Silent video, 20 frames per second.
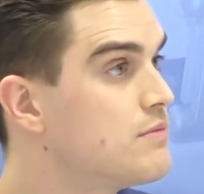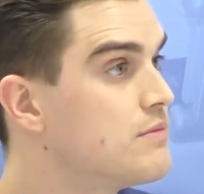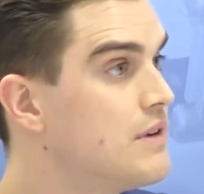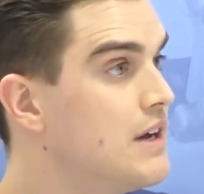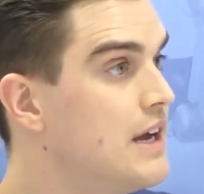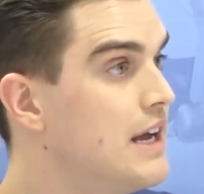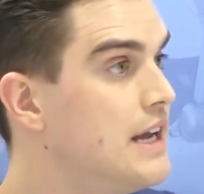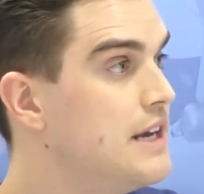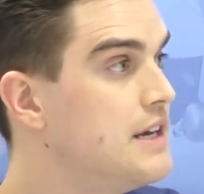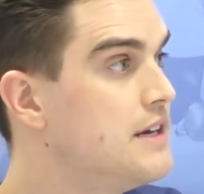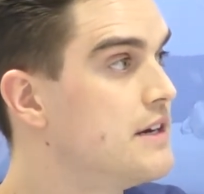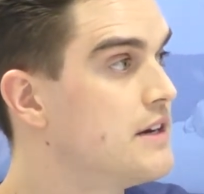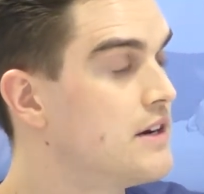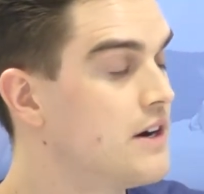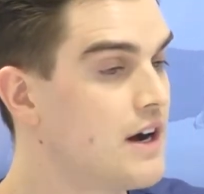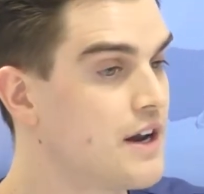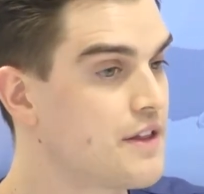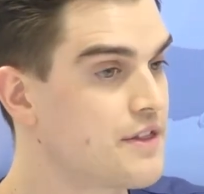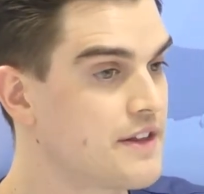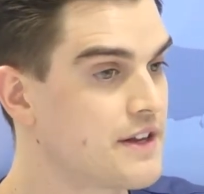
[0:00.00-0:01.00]
And
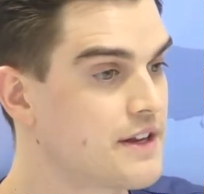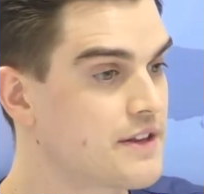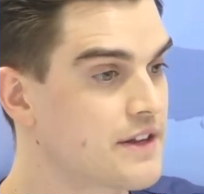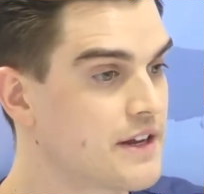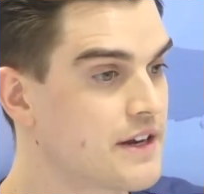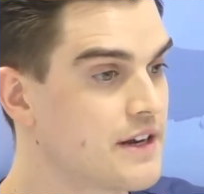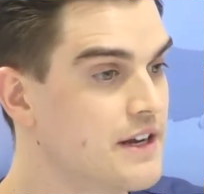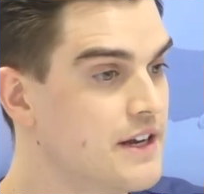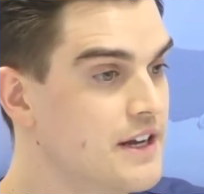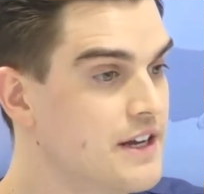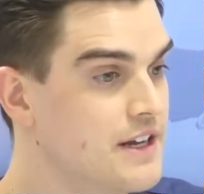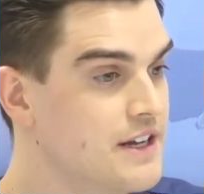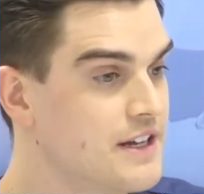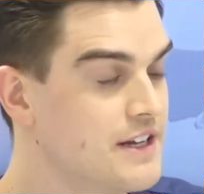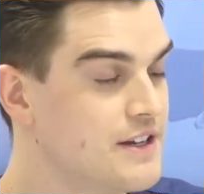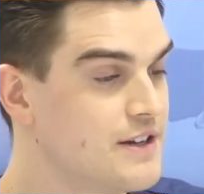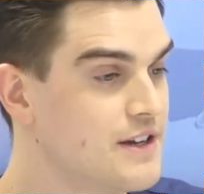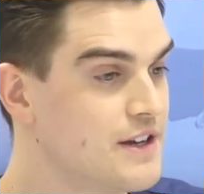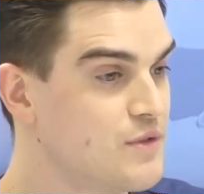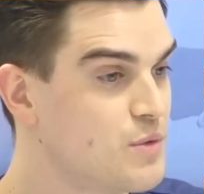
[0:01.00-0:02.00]
I think that
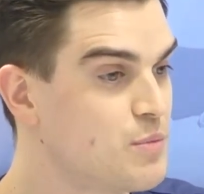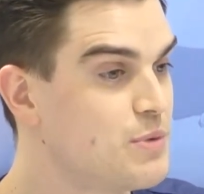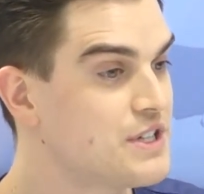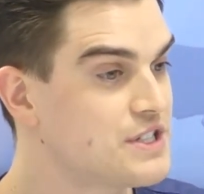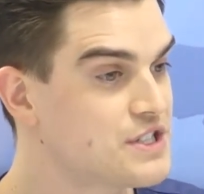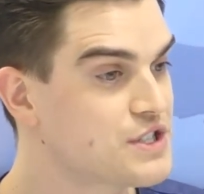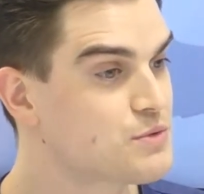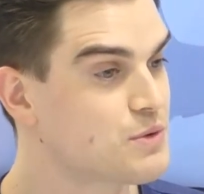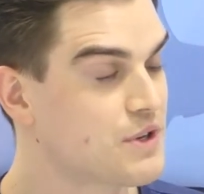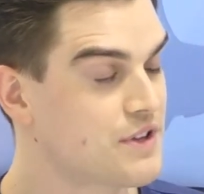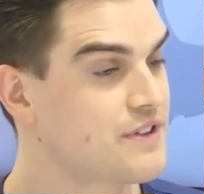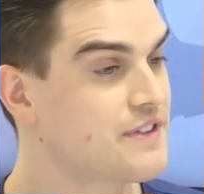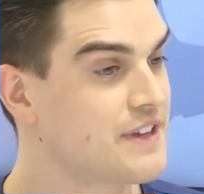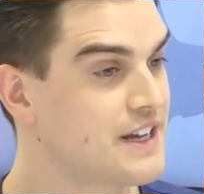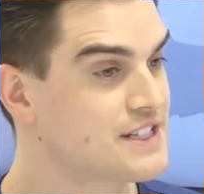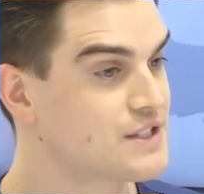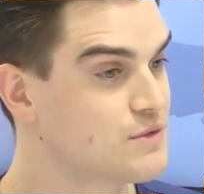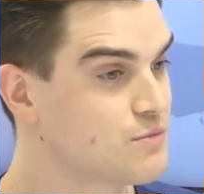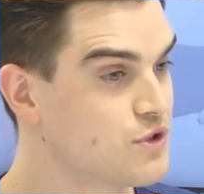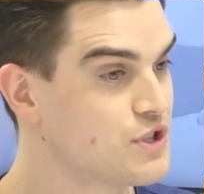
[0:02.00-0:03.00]
if a picture's worth
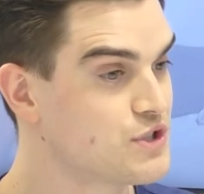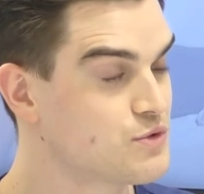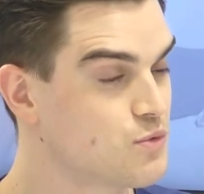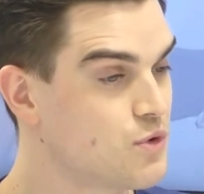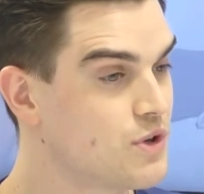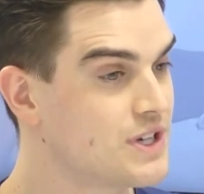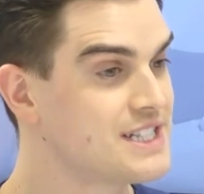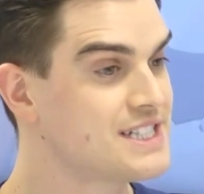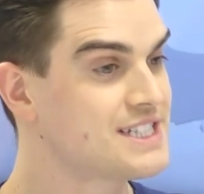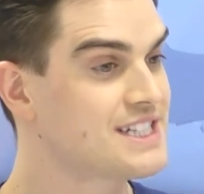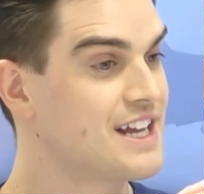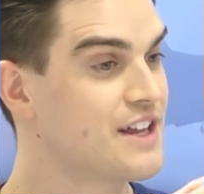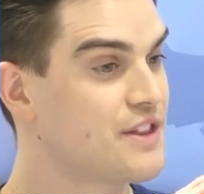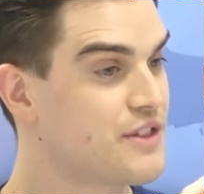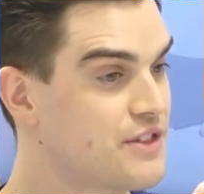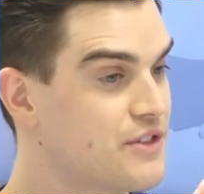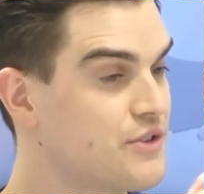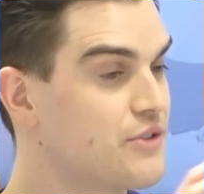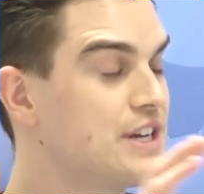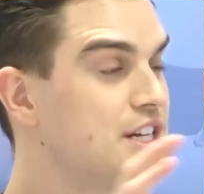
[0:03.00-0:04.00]
1,000 words, what is a
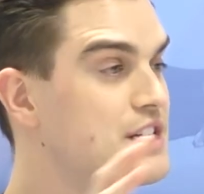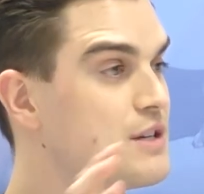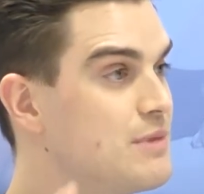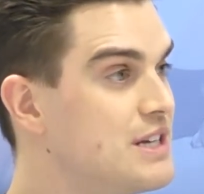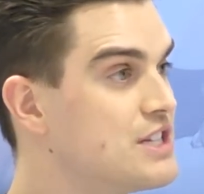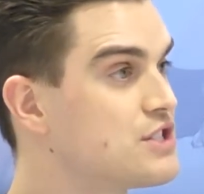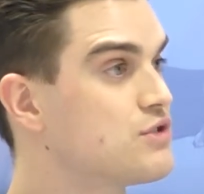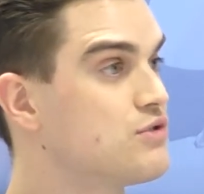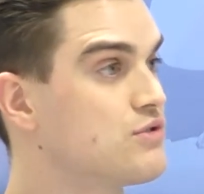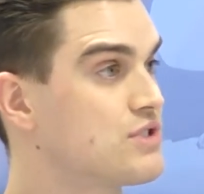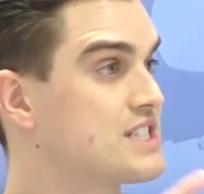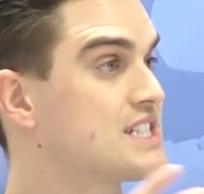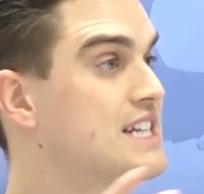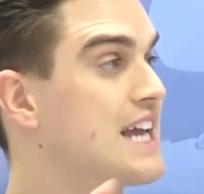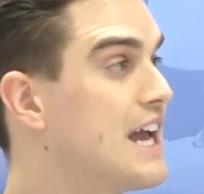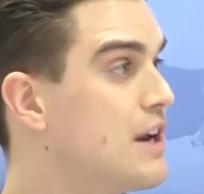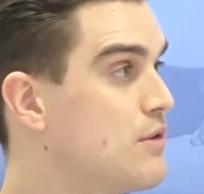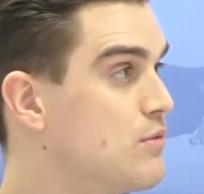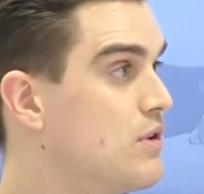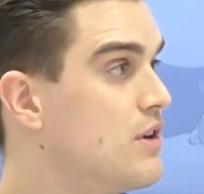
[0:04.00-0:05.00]
3-dimensional
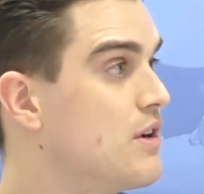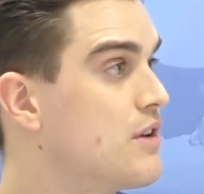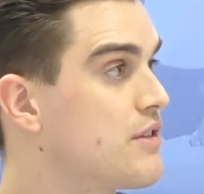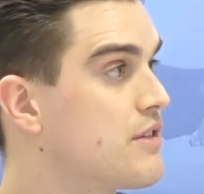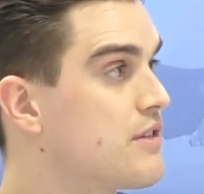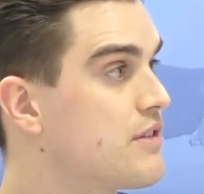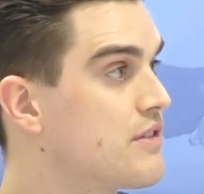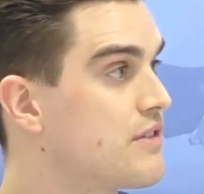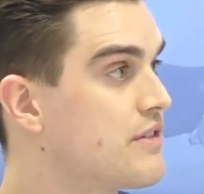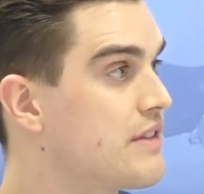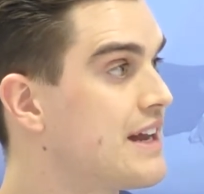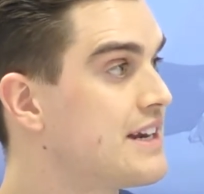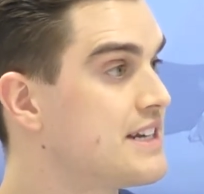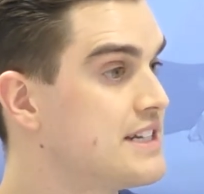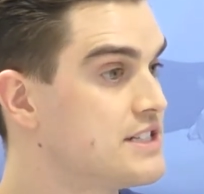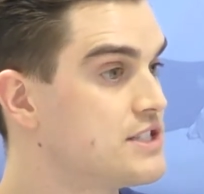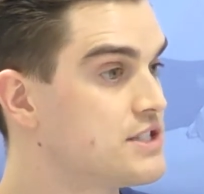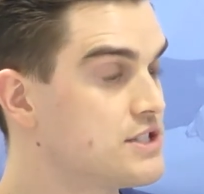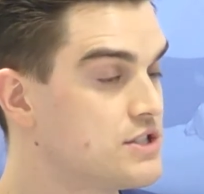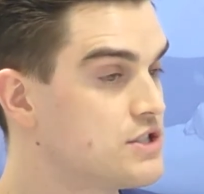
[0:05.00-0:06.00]
scan worth? That
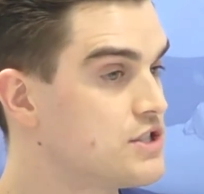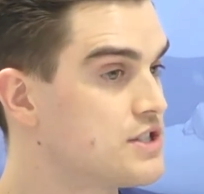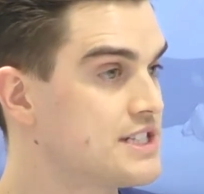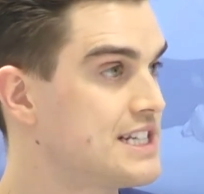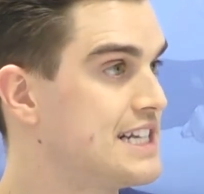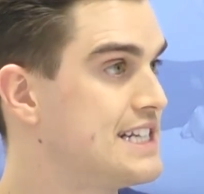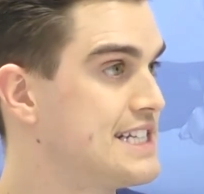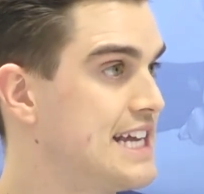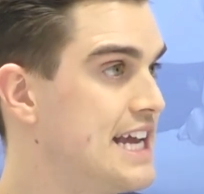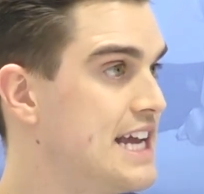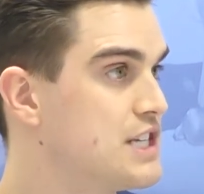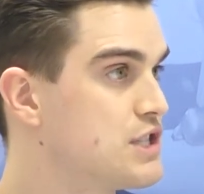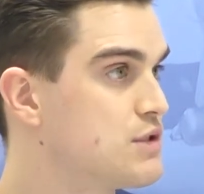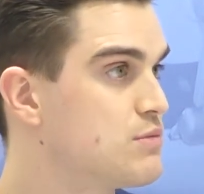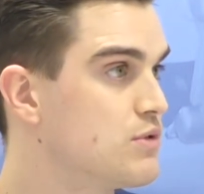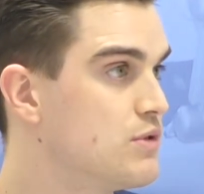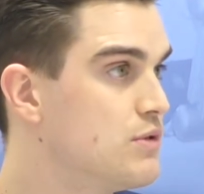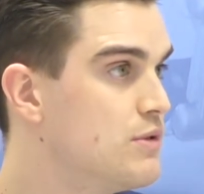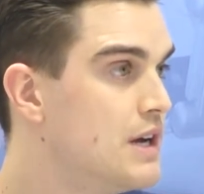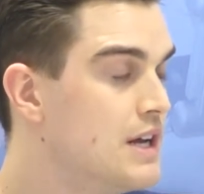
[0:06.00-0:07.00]
is just
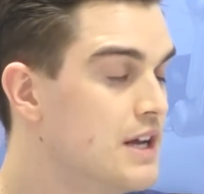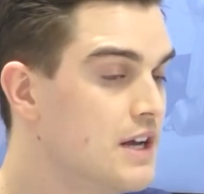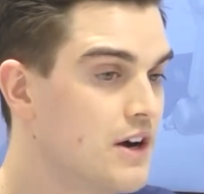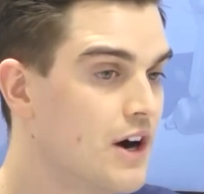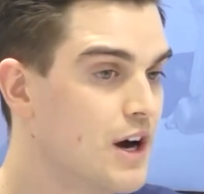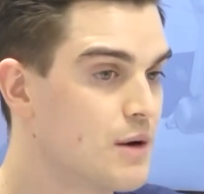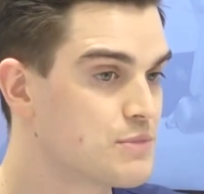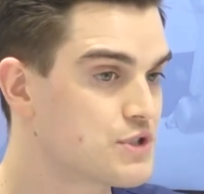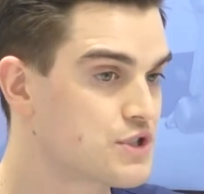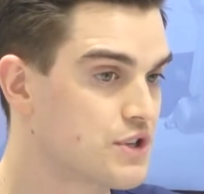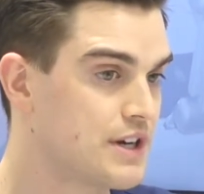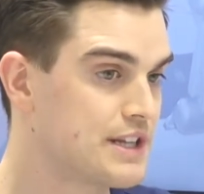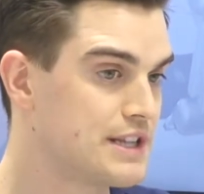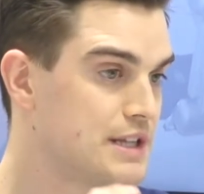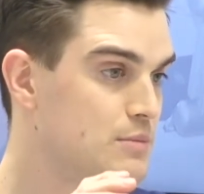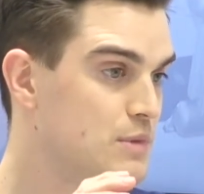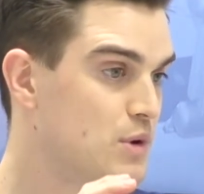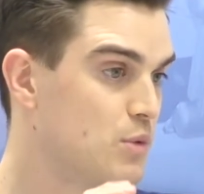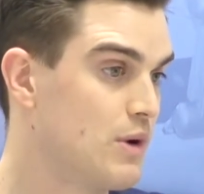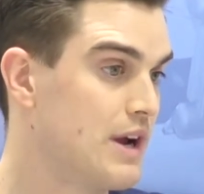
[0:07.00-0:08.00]
intangible. I'm showing
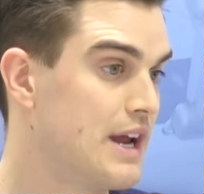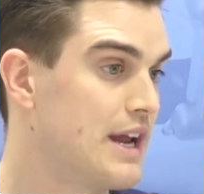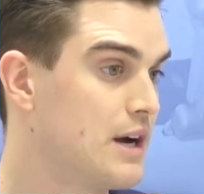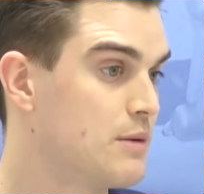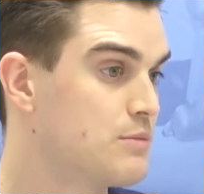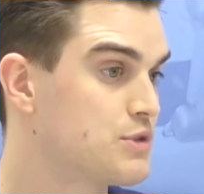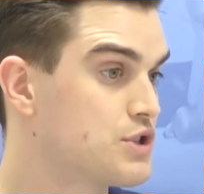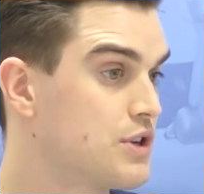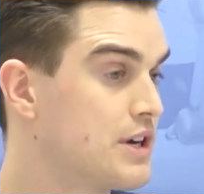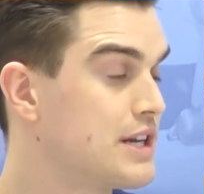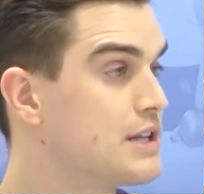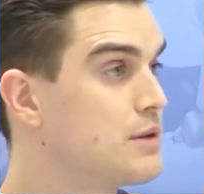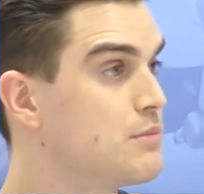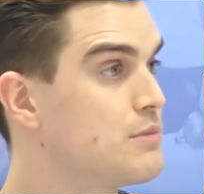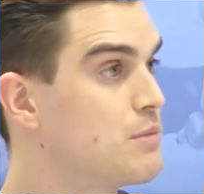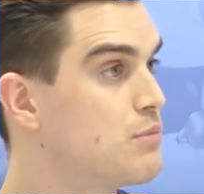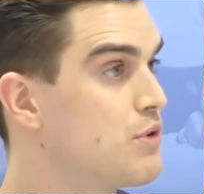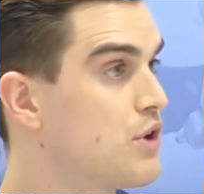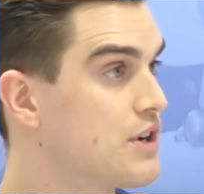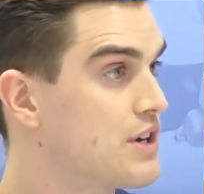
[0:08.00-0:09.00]
them the wear, I'm showing them
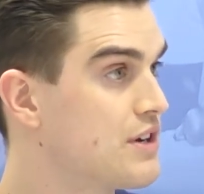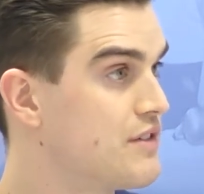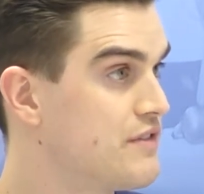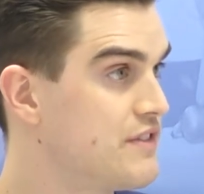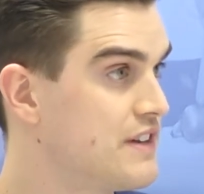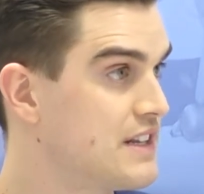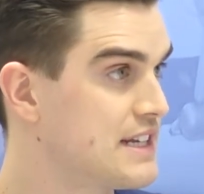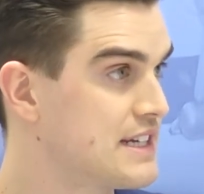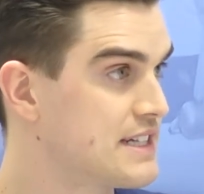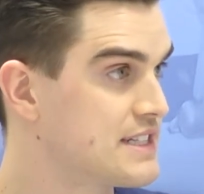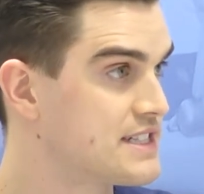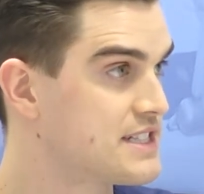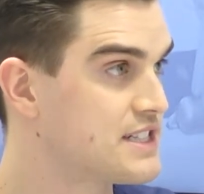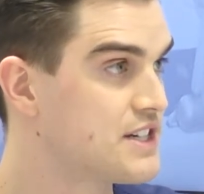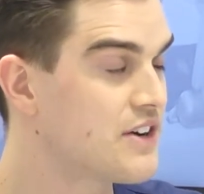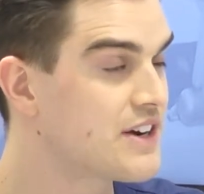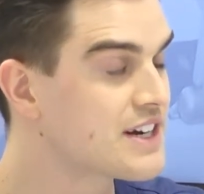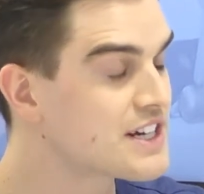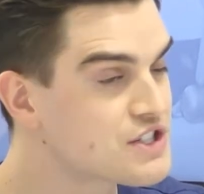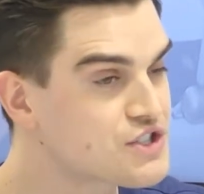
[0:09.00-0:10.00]
the broken fillings.
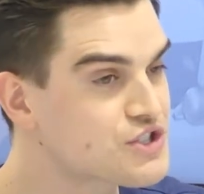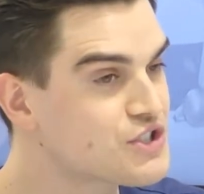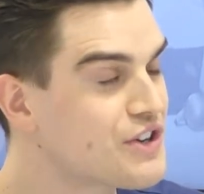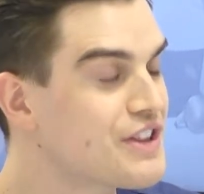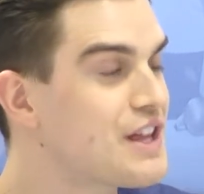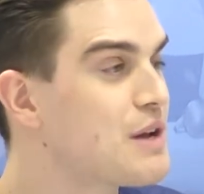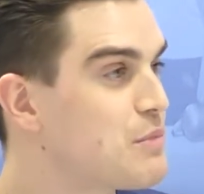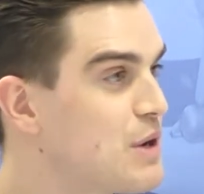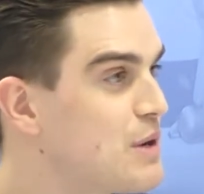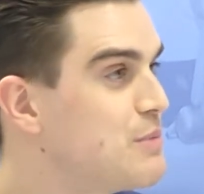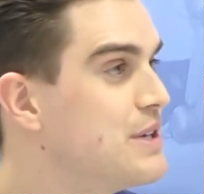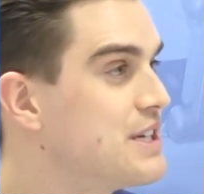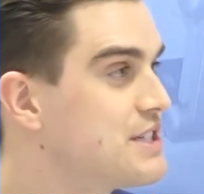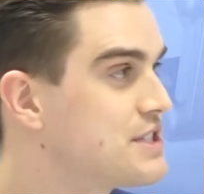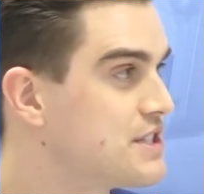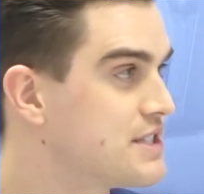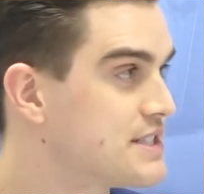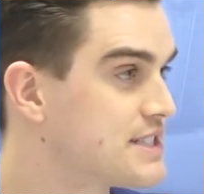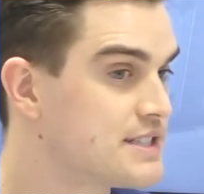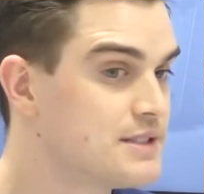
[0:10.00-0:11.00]
I can show that by
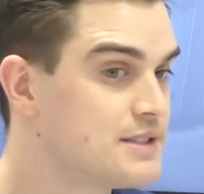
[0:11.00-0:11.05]
pictures.